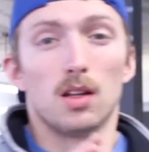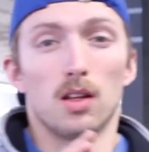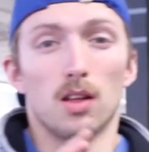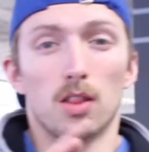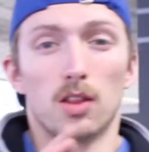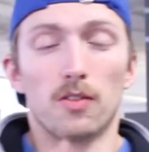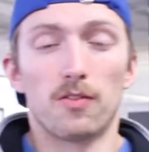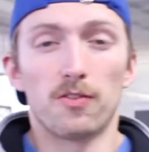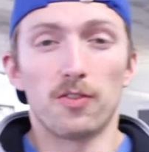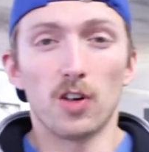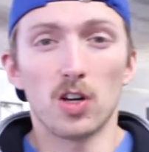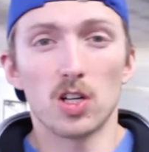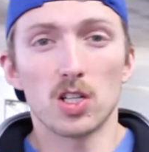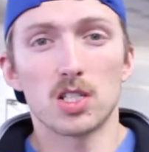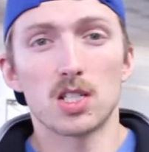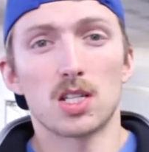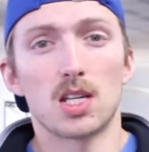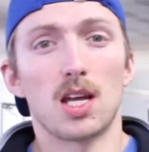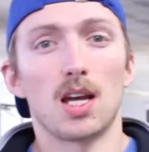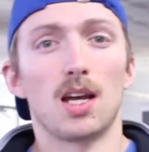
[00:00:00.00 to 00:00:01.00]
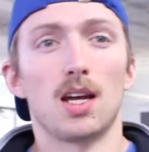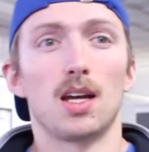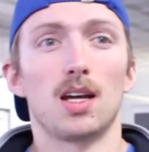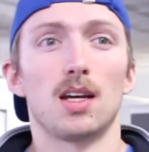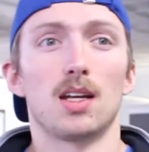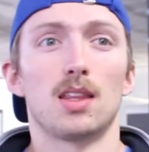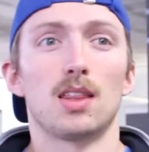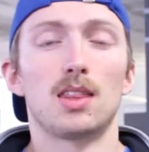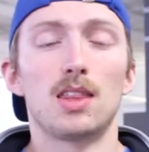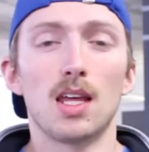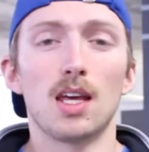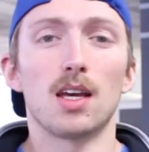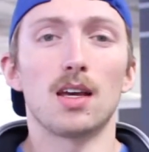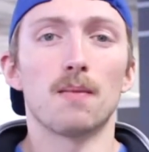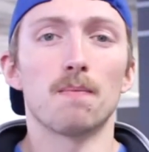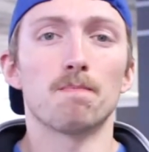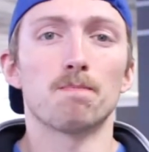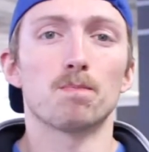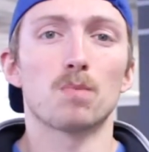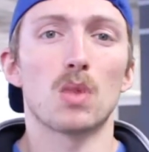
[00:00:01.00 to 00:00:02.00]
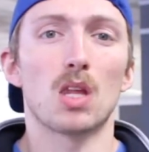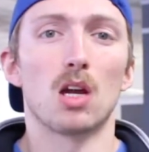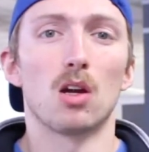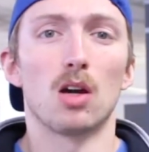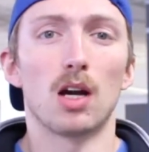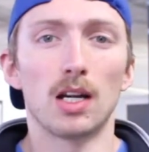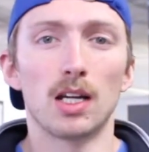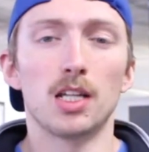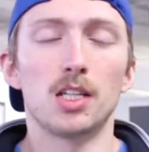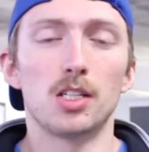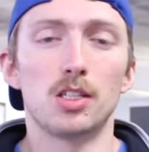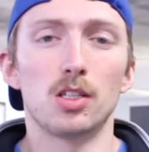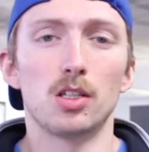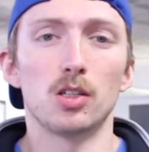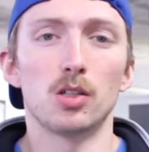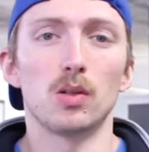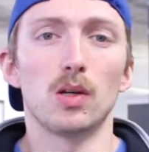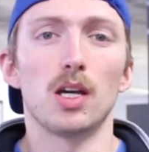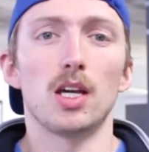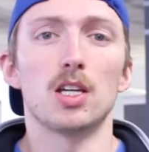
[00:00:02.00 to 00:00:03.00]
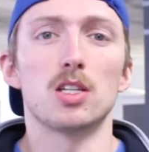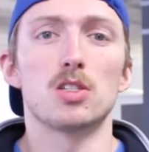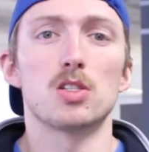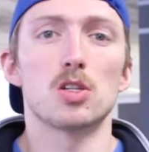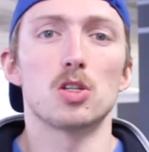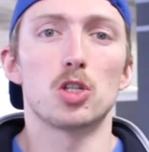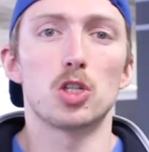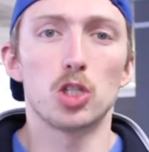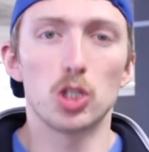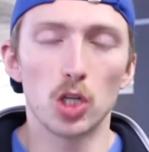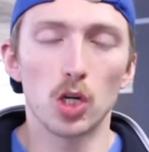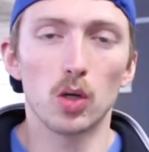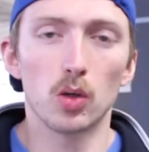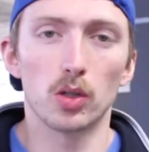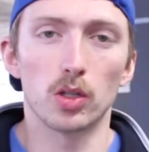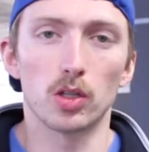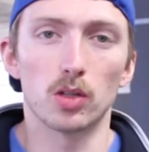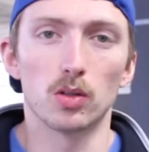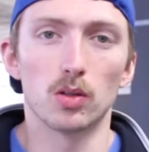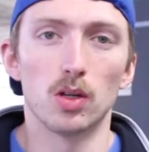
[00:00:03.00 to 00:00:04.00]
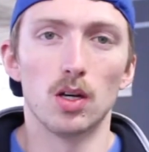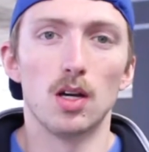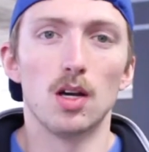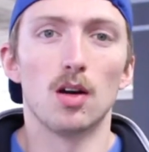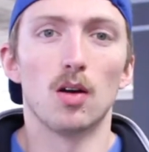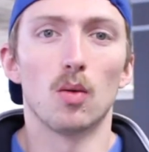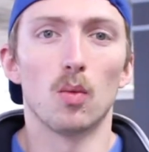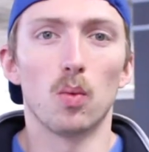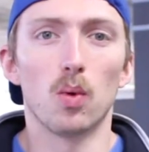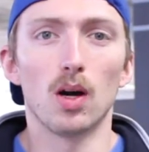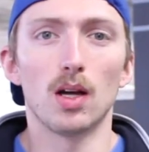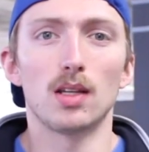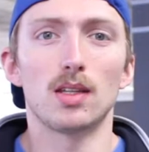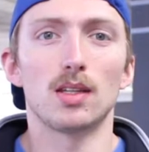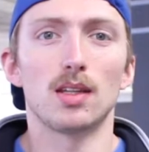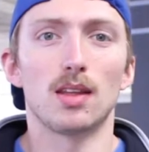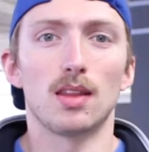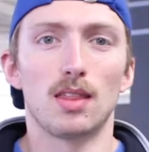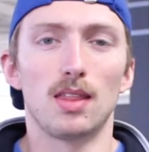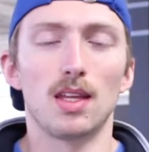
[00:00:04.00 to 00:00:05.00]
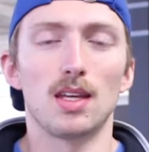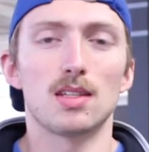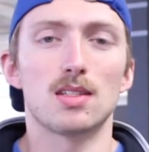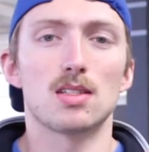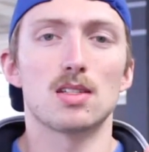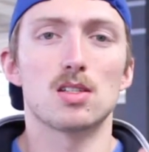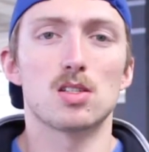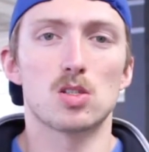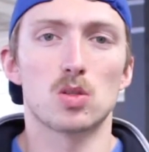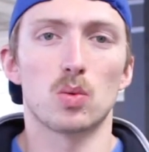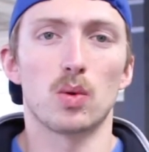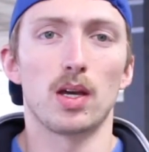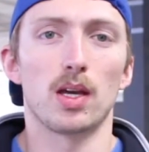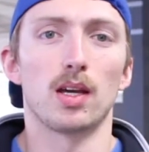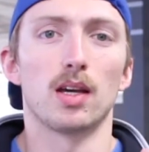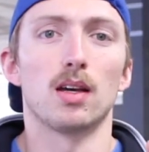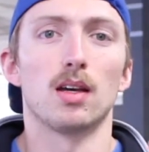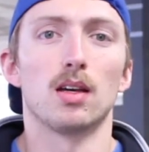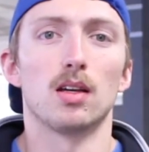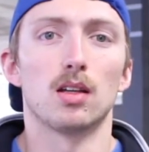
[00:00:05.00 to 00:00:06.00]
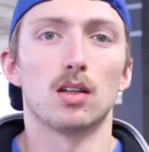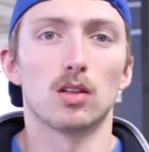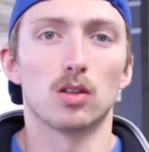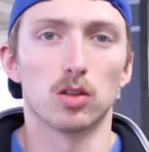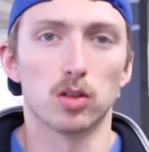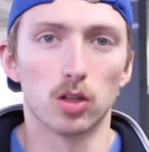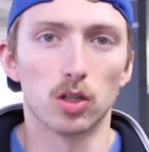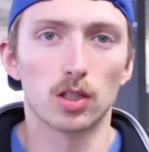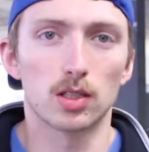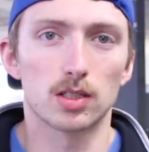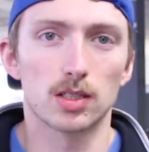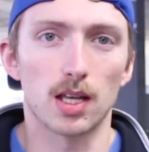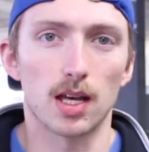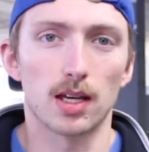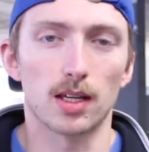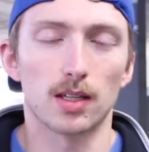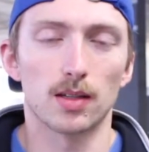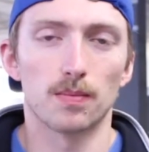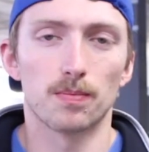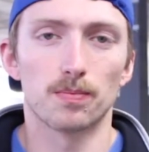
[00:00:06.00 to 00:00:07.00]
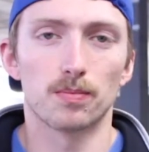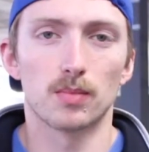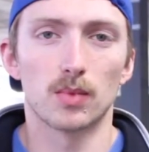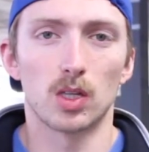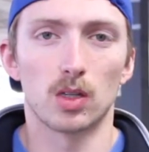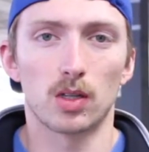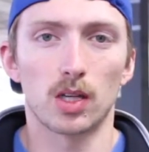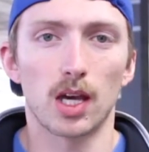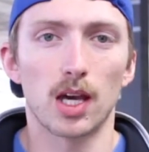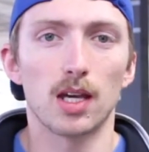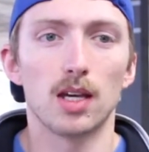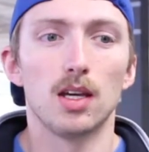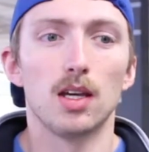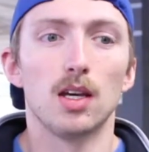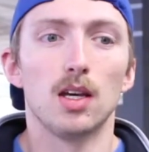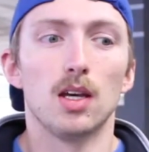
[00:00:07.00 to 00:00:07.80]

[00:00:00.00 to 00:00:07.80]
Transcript: the first thing I need to do is show you what this swing looks like, okay?